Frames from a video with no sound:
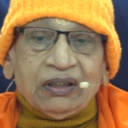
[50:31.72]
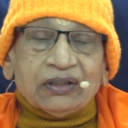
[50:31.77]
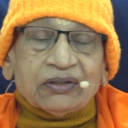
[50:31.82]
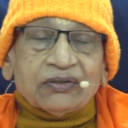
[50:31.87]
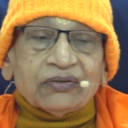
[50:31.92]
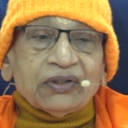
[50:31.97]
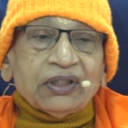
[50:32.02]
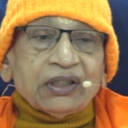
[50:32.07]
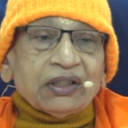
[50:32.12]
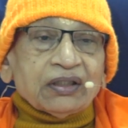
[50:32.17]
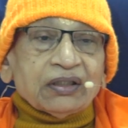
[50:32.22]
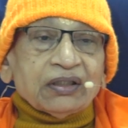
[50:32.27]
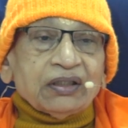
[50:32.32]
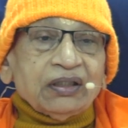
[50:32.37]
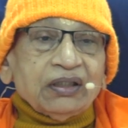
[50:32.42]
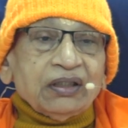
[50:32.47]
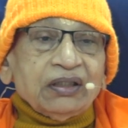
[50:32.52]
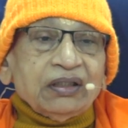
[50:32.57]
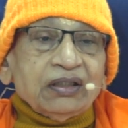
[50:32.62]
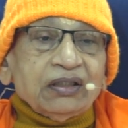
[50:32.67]
So that
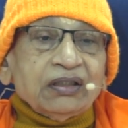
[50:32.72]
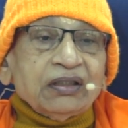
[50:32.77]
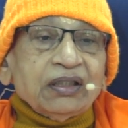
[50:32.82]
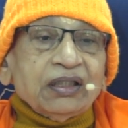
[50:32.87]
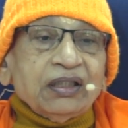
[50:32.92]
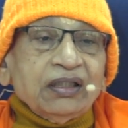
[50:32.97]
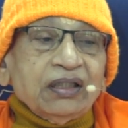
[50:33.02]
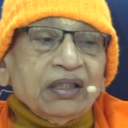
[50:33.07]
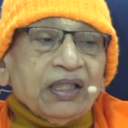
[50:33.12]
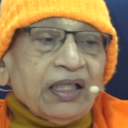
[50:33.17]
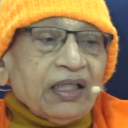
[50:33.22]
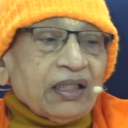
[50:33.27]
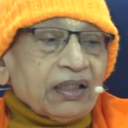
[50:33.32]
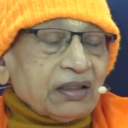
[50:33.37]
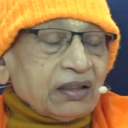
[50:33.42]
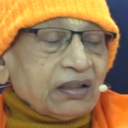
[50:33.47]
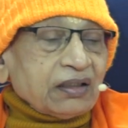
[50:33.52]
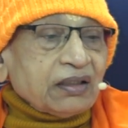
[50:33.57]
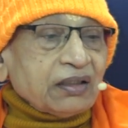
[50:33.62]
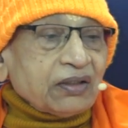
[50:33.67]
the
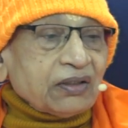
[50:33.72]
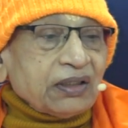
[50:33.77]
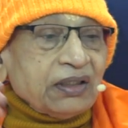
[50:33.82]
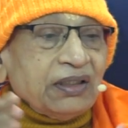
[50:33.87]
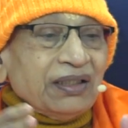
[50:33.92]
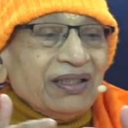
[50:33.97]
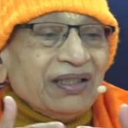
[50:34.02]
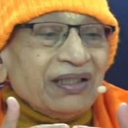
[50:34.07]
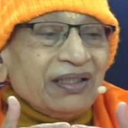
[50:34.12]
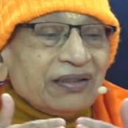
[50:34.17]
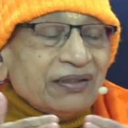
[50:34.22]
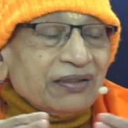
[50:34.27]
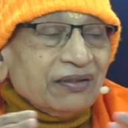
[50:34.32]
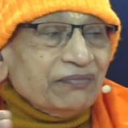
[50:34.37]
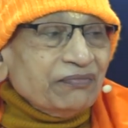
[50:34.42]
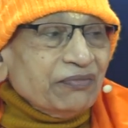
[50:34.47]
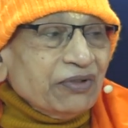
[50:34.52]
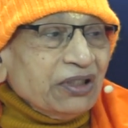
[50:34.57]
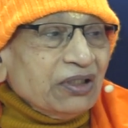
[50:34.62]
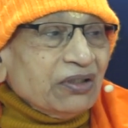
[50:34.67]
lack creates
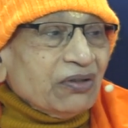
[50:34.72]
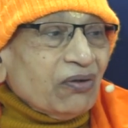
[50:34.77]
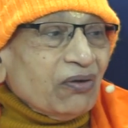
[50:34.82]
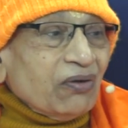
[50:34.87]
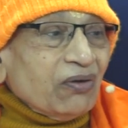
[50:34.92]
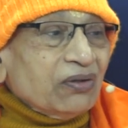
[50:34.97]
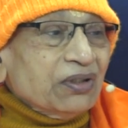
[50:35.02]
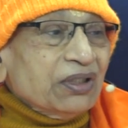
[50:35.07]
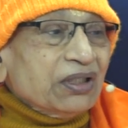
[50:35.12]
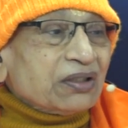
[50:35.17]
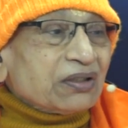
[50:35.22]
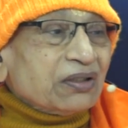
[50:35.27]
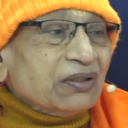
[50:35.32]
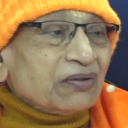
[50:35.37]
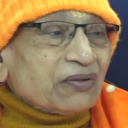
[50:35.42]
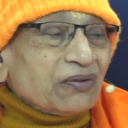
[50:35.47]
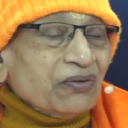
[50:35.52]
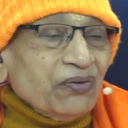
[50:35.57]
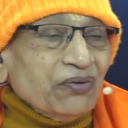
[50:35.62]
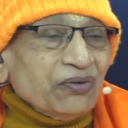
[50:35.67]
in me all this
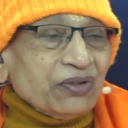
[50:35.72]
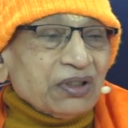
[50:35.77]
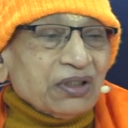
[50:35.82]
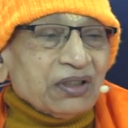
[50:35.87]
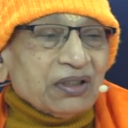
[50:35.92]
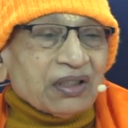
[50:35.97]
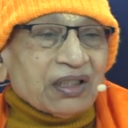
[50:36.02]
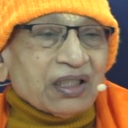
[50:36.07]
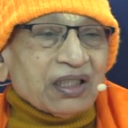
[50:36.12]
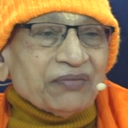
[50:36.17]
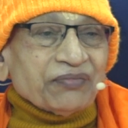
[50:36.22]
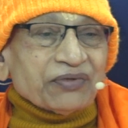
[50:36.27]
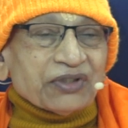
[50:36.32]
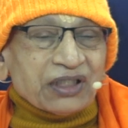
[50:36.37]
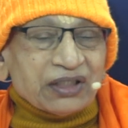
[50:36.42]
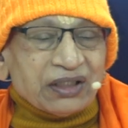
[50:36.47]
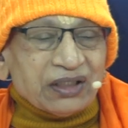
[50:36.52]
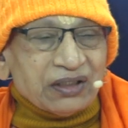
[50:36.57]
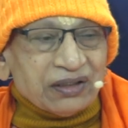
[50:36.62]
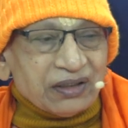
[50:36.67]
conclusion that I am
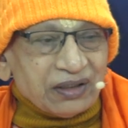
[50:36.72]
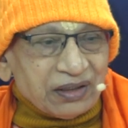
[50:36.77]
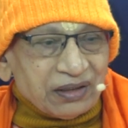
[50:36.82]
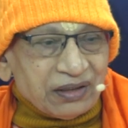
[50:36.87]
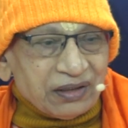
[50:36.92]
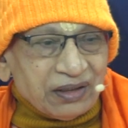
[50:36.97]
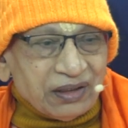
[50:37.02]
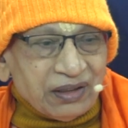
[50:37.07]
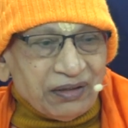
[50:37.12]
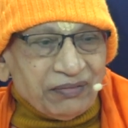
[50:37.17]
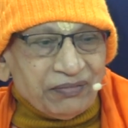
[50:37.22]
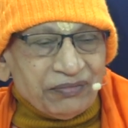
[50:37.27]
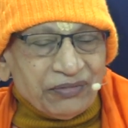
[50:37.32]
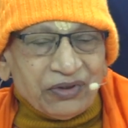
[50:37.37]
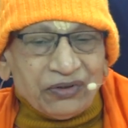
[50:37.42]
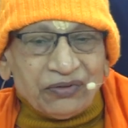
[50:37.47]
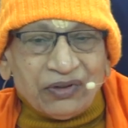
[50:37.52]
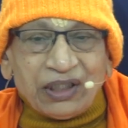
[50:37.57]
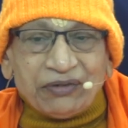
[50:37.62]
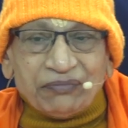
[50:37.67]
such and such,
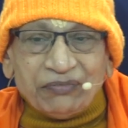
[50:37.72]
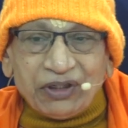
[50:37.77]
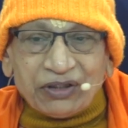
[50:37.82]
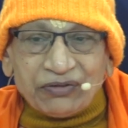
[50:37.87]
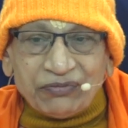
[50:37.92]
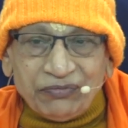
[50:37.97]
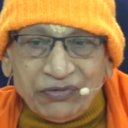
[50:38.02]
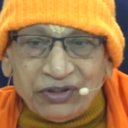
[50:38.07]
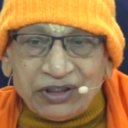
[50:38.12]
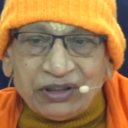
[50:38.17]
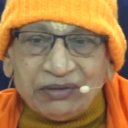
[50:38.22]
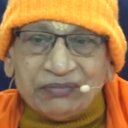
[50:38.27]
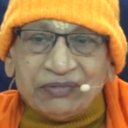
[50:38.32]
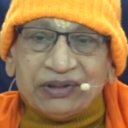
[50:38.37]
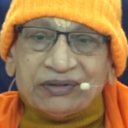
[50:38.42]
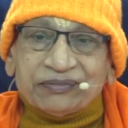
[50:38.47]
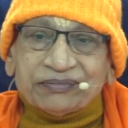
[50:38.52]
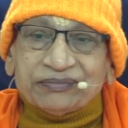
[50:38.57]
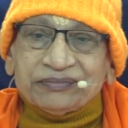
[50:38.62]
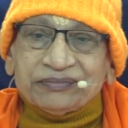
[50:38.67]
and that makes me miserable.